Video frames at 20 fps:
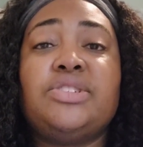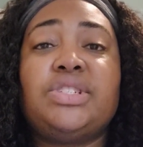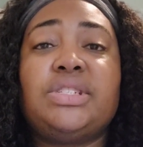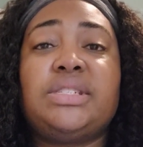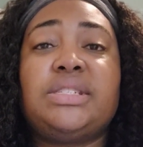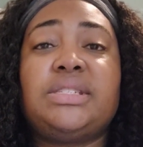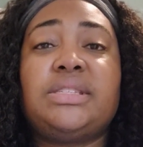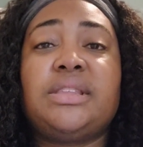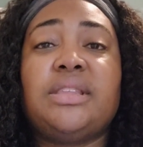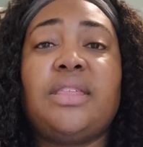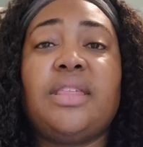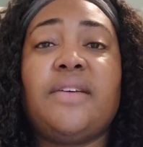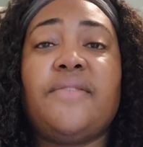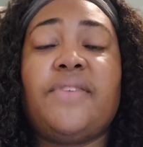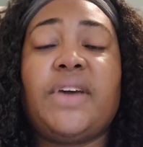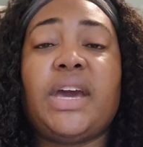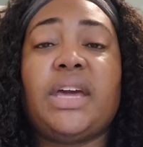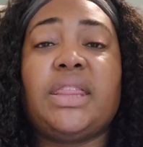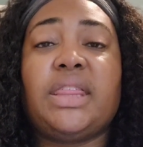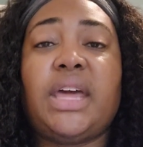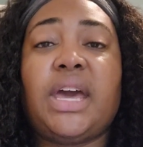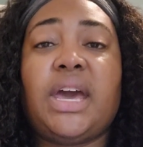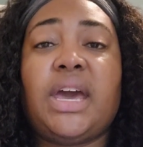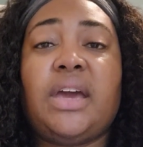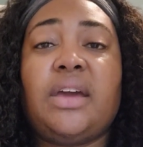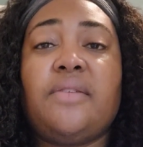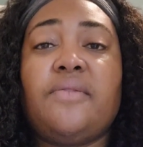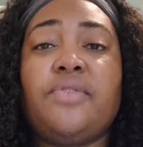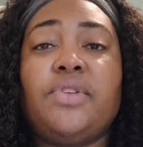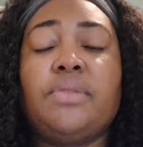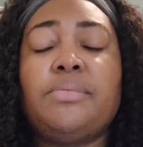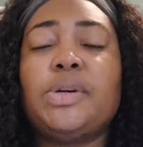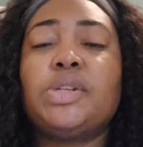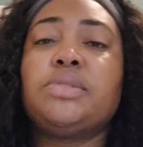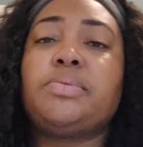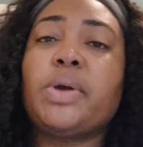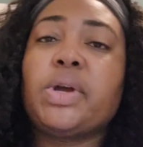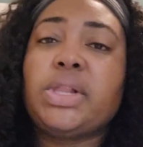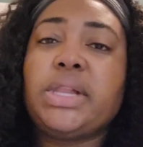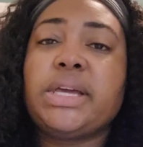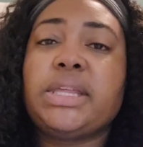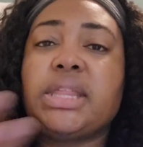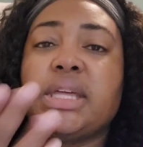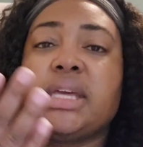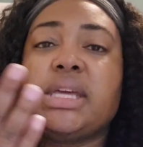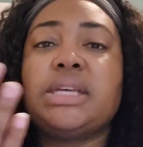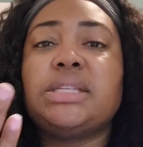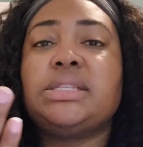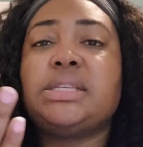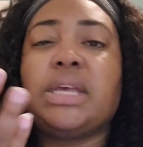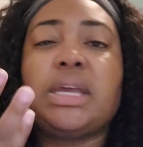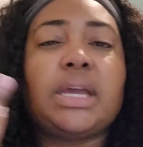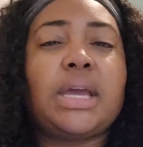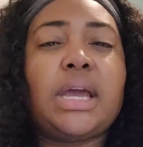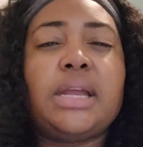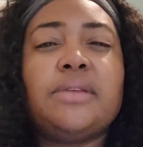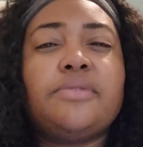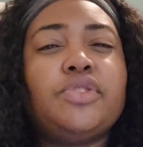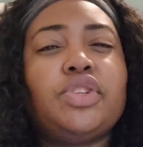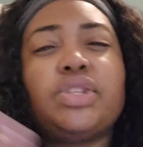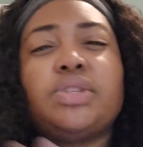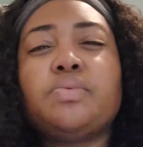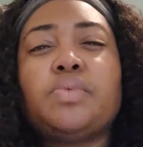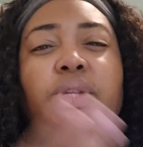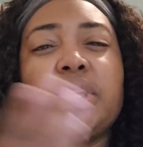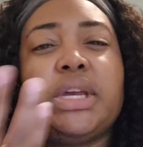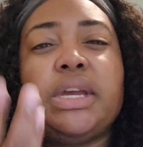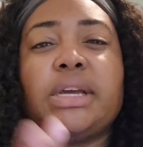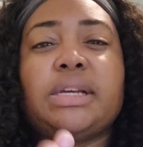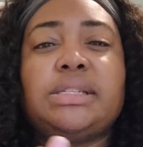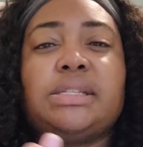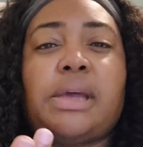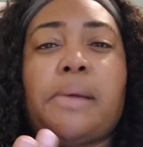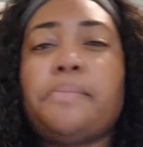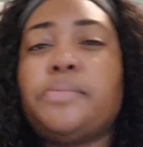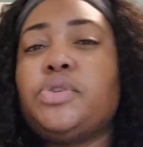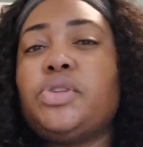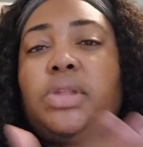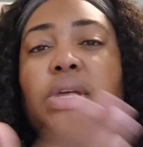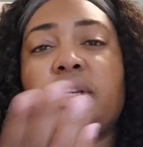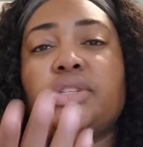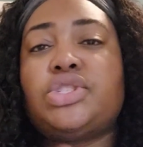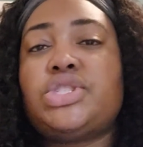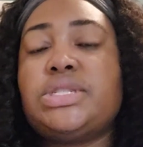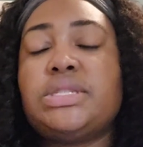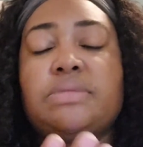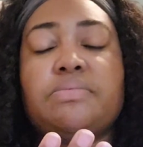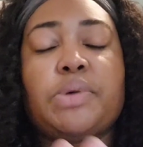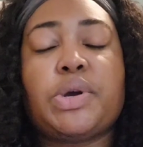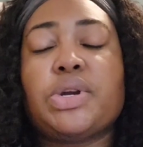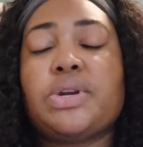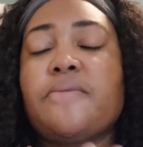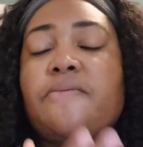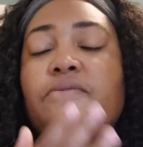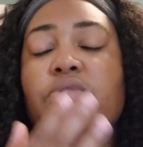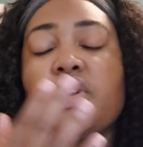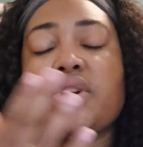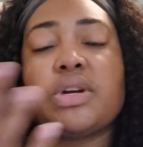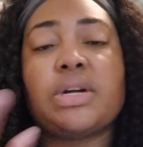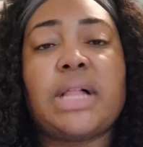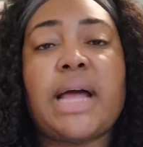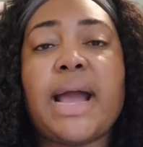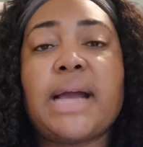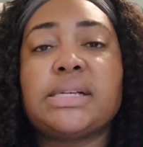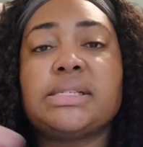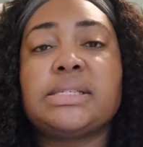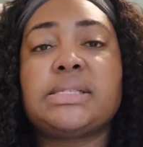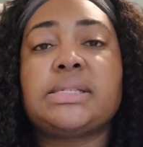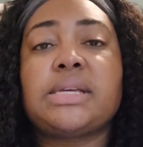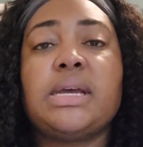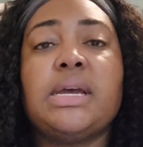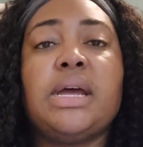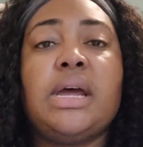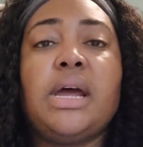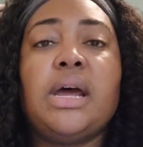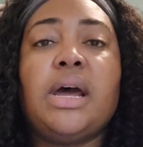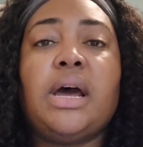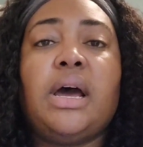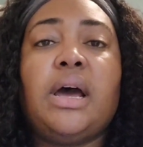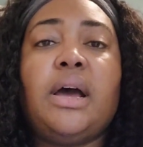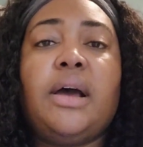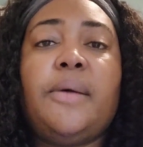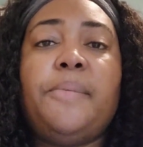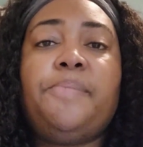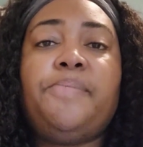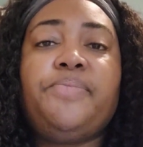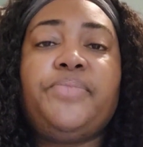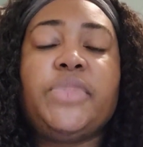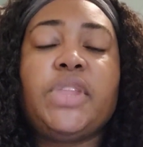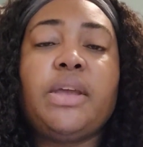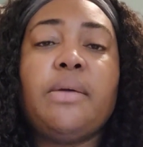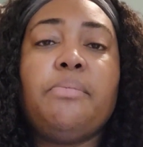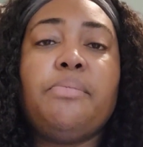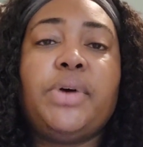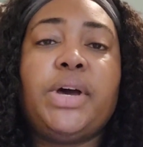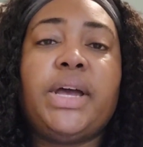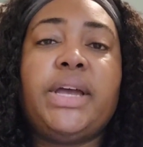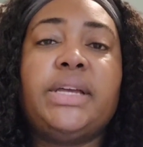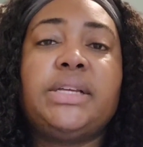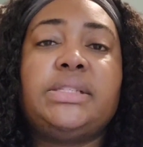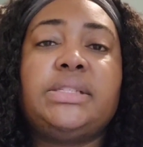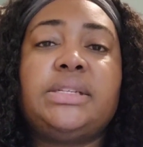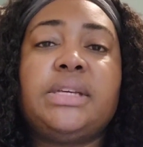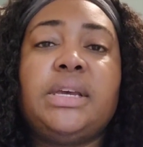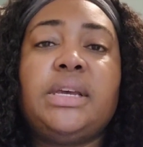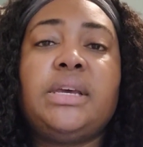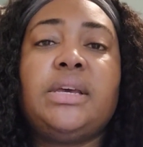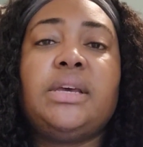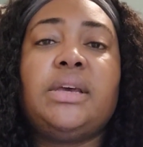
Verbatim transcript: just the fact that for the most part, like the kids like kind of just really accept that she's part of their class, um, but.